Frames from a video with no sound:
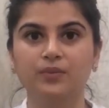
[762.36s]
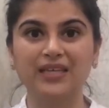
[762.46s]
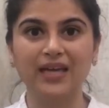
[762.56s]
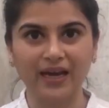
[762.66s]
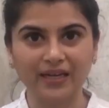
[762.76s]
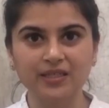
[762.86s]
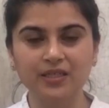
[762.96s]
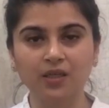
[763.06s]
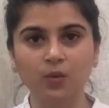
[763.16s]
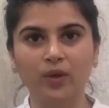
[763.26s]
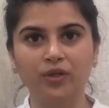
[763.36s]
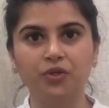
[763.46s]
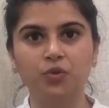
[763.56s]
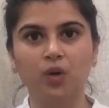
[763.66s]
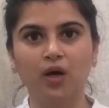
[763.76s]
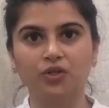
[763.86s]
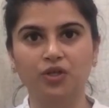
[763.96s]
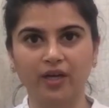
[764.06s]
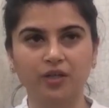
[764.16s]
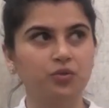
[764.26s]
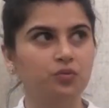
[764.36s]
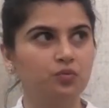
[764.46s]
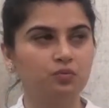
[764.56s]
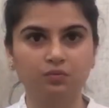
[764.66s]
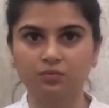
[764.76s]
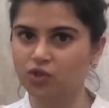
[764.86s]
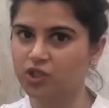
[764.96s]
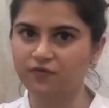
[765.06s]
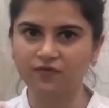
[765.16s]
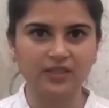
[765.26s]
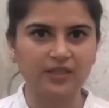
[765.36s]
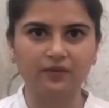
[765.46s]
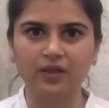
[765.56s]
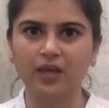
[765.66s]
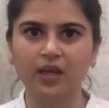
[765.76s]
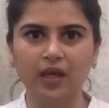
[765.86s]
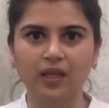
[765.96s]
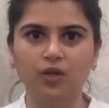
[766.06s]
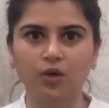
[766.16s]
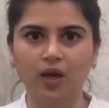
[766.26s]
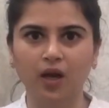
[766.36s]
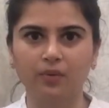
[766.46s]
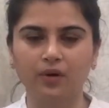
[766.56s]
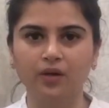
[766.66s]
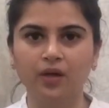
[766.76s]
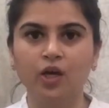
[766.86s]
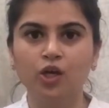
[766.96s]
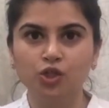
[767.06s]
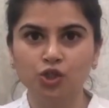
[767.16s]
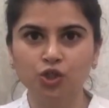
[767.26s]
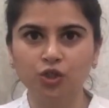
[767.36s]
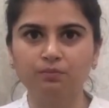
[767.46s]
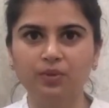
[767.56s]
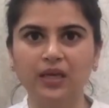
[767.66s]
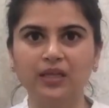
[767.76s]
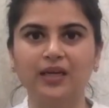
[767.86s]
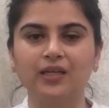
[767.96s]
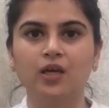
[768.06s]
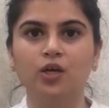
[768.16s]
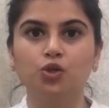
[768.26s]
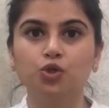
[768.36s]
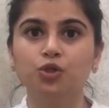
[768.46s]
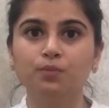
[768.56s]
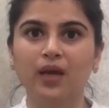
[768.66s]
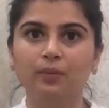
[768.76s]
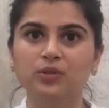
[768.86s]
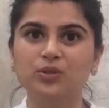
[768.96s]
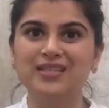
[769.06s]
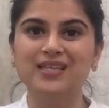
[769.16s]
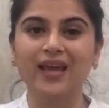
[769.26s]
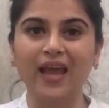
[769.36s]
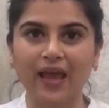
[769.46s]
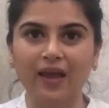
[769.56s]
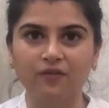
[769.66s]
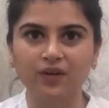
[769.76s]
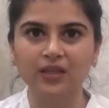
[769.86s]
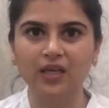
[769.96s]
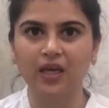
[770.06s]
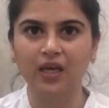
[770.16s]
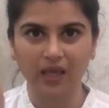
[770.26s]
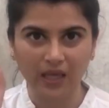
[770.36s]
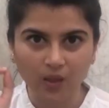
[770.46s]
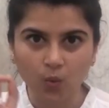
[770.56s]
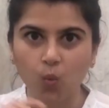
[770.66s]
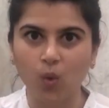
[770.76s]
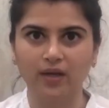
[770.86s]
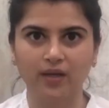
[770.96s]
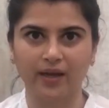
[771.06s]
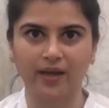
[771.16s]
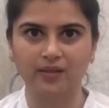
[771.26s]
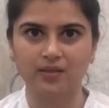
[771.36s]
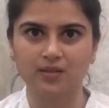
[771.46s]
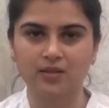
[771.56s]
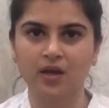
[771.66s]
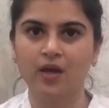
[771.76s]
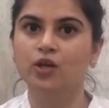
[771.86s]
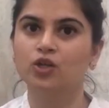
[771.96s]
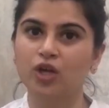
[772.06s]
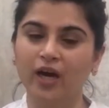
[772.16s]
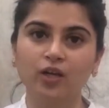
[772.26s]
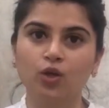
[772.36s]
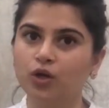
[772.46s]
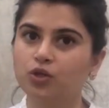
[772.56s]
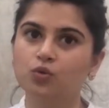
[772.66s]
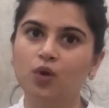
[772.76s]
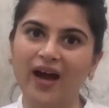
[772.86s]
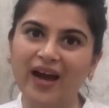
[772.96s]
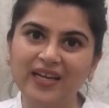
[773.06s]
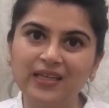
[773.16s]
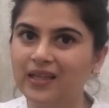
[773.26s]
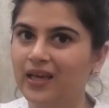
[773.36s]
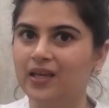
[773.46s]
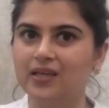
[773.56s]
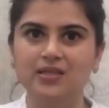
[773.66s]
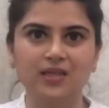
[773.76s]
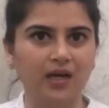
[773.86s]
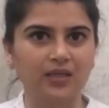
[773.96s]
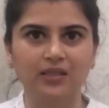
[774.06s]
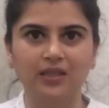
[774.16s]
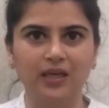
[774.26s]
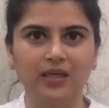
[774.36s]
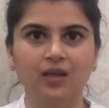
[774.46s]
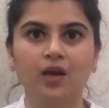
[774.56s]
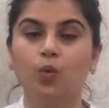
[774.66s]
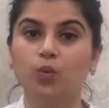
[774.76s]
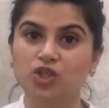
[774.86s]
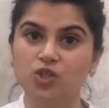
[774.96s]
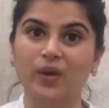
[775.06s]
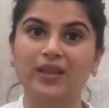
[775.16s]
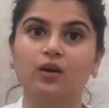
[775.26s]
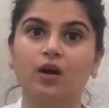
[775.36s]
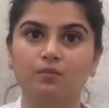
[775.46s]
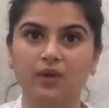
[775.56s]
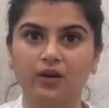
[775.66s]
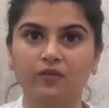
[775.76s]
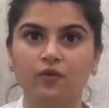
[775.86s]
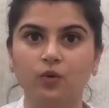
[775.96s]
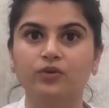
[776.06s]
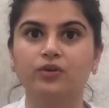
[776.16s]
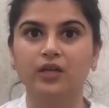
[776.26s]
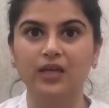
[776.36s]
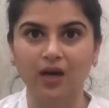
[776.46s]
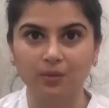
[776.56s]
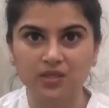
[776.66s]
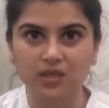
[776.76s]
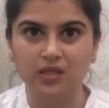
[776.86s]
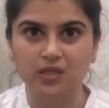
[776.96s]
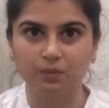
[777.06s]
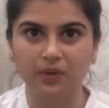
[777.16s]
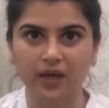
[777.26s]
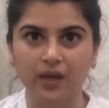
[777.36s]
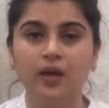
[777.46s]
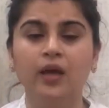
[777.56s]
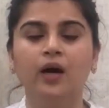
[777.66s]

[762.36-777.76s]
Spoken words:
The idea when you are trying to just fit everything in your cupboard should be that you should be able to see everything in one glance. Try not to hide things underneath, which is when the KonMari fold really comes into play.